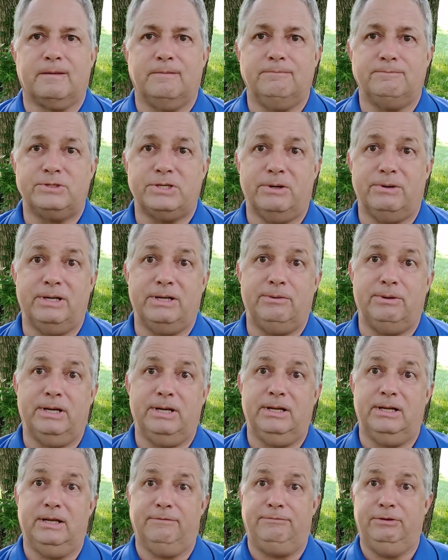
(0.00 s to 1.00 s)
So
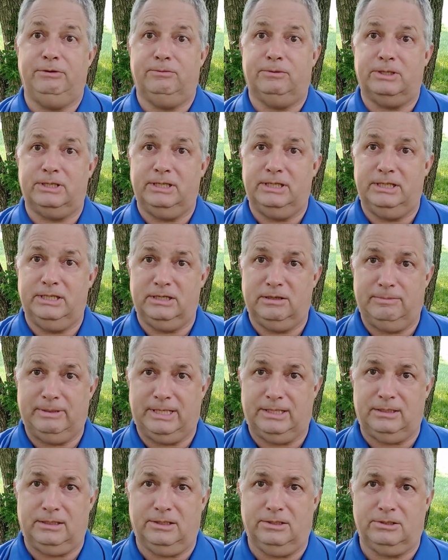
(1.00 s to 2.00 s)
anyway, if you want to hear
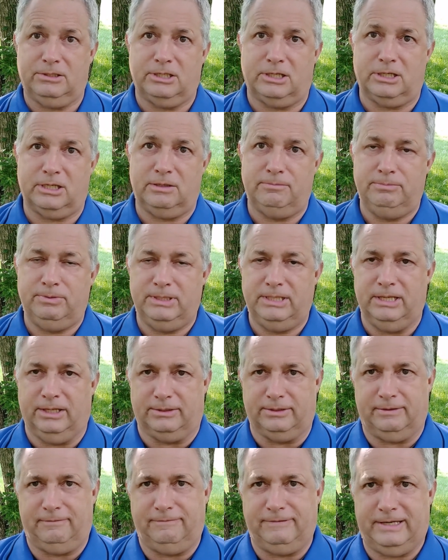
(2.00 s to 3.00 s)
about low carb,
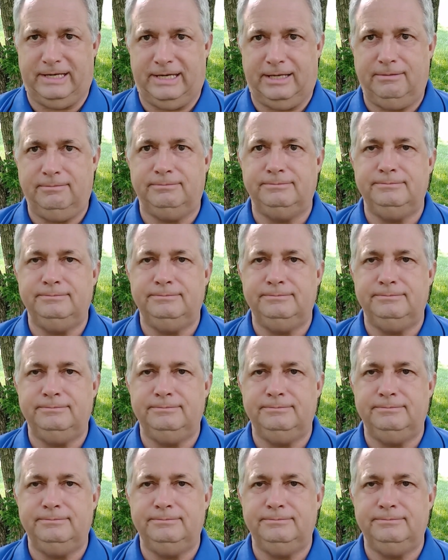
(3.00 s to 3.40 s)
healthy fat,